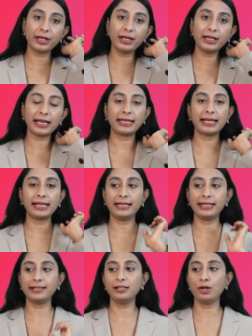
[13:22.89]
analytical
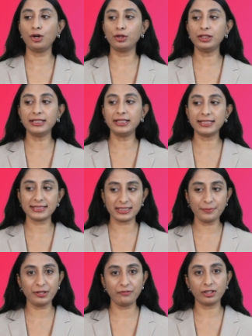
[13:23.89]
or the descriptive
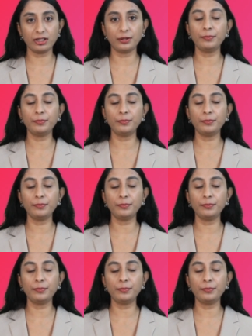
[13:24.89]
term